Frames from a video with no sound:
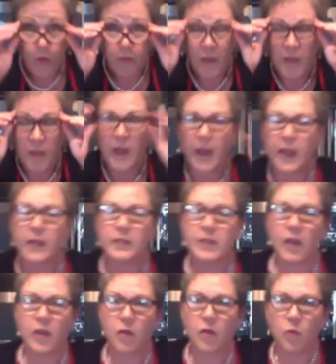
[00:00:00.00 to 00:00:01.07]
thing that I can
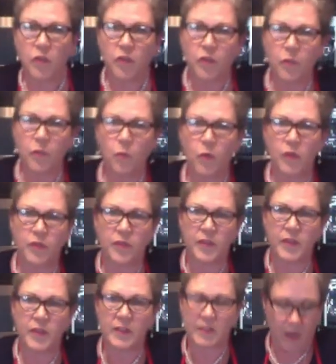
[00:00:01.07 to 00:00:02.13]
tell you with, with
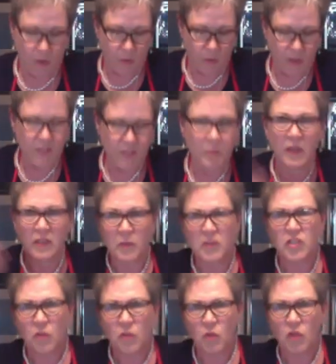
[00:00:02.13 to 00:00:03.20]
this kind of recipe,
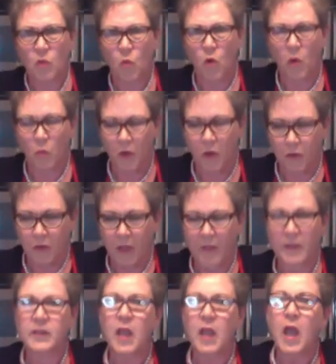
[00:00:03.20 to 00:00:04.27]
especially with the warm weather like
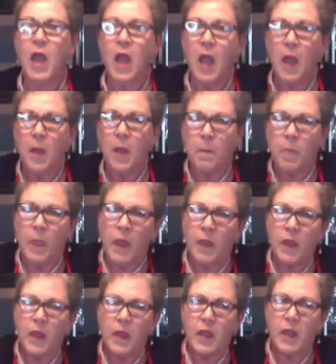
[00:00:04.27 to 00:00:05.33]
this,
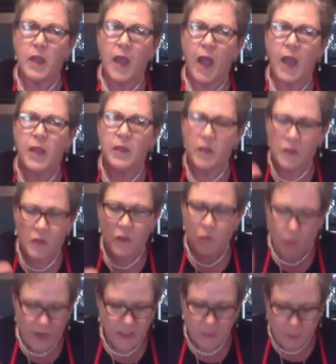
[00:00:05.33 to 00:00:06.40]
I the
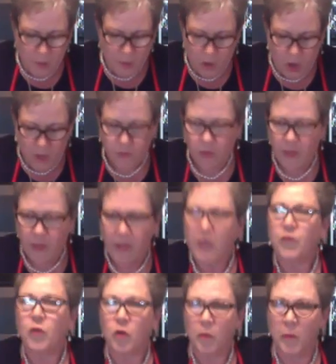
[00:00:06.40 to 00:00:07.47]
recipe calls for like if
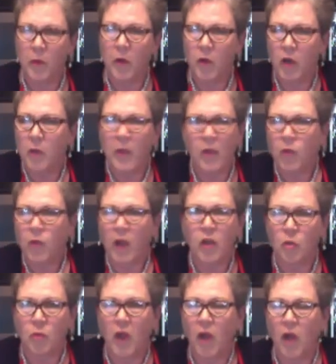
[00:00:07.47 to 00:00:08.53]
you're gonna gonna make regular
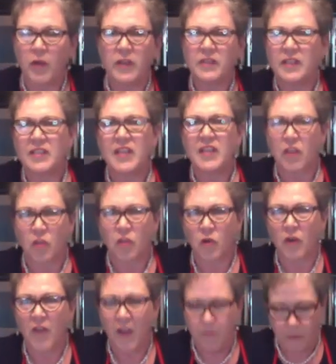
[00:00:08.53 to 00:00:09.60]
brownies, it's like
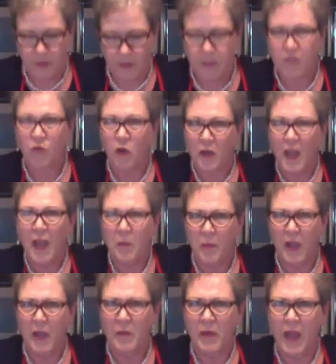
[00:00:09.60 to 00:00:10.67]
35 minutes for a nine
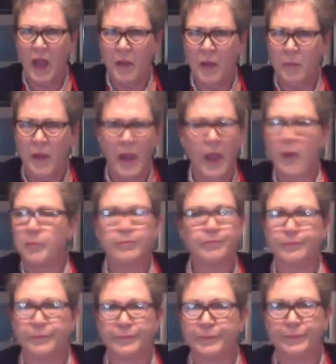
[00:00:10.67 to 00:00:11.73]
by nine pan.
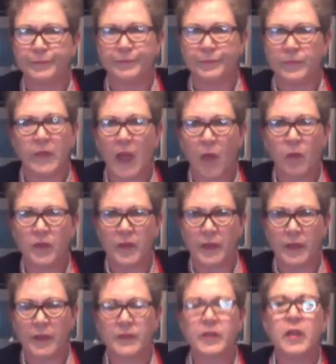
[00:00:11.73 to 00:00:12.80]
Mm, not with
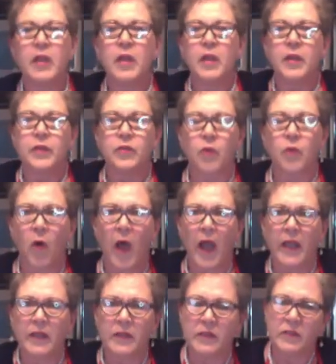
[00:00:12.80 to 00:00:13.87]
these. So
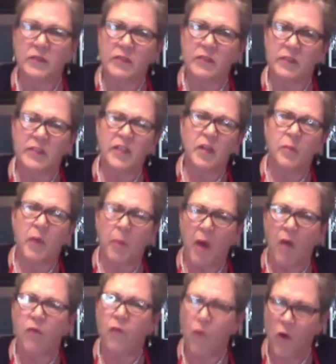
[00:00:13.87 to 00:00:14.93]
I did them
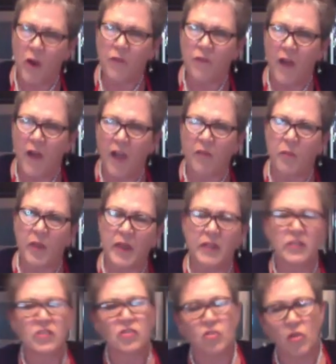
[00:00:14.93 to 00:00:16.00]
about 45
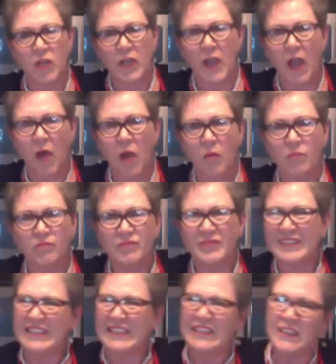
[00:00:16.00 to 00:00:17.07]
minutes, took it out,
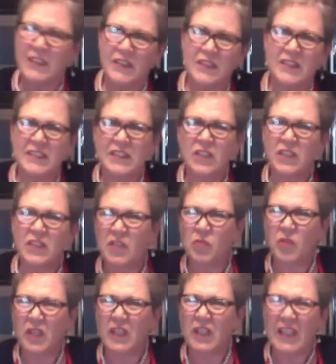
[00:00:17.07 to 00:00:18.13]
still didn't
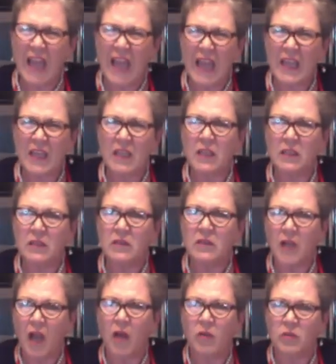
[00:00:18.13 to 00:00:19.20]
really like
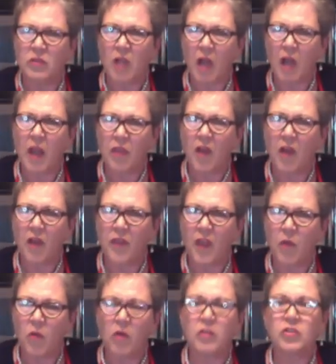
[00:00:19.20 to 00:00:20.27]
how done I thought they
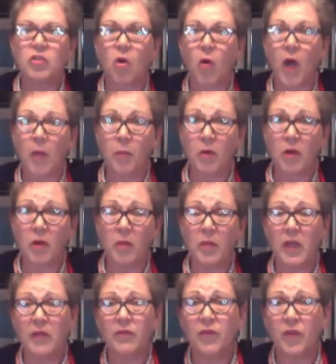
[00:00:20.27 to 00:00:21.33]
were. So I put them
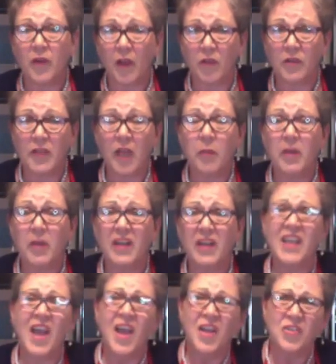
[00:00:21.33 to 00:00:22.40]
in for another 10 minutes.
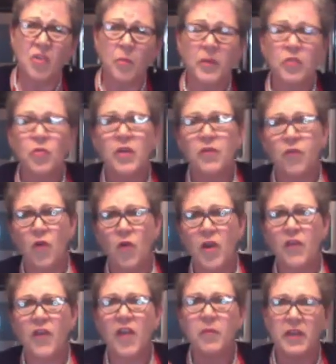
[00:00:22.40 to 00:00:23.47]
So between
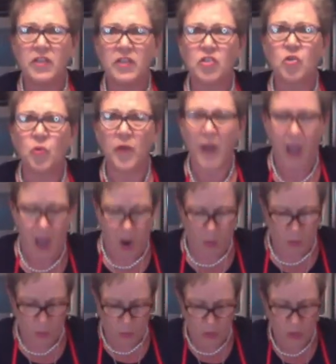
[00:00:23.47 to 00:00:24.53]
45 minutes to an
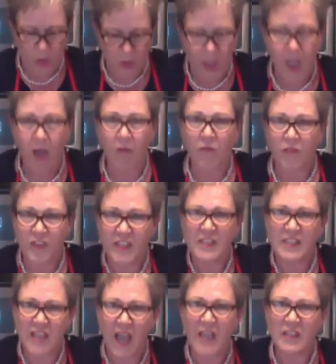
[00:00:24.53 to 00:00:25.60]
hour when you have this
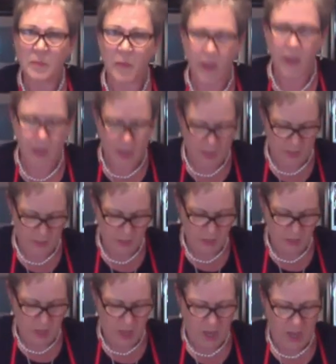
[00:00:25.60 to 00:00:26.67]
size pan
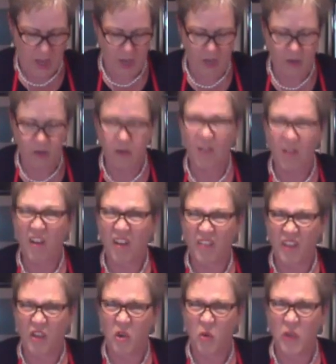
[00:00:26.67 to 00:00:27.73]
and all the
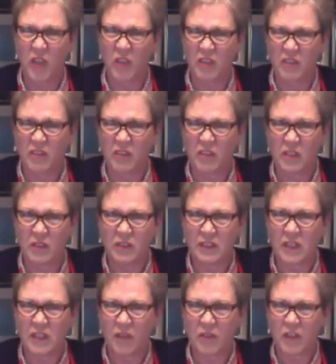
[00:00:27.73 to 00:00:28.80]
gooey
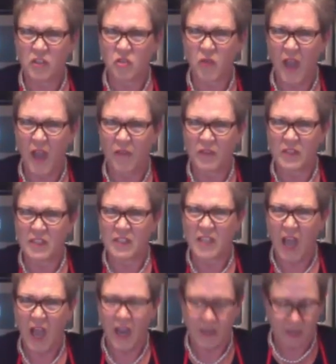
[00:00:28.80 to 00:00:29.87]
stuff that you have
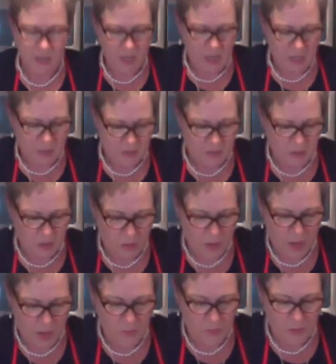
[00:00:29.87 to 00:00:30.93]
inside. So
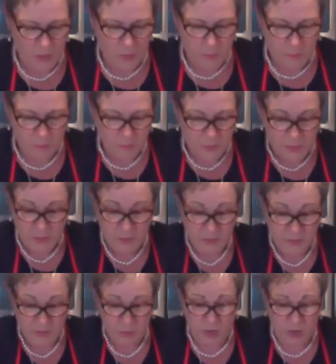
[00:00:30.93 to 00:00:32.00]
I'm gonna, this
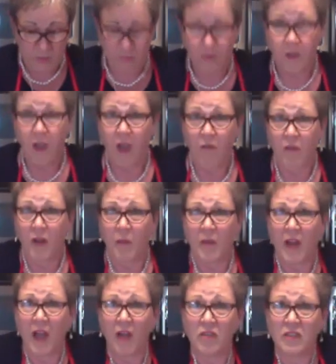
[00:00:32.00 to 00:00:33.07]
is ready for the oven. I mean,
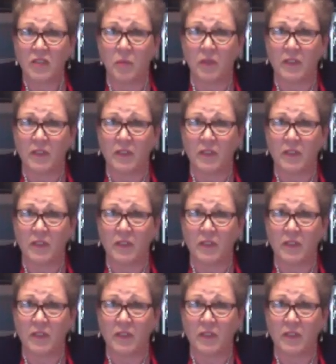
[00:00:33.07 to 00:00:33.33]
how simple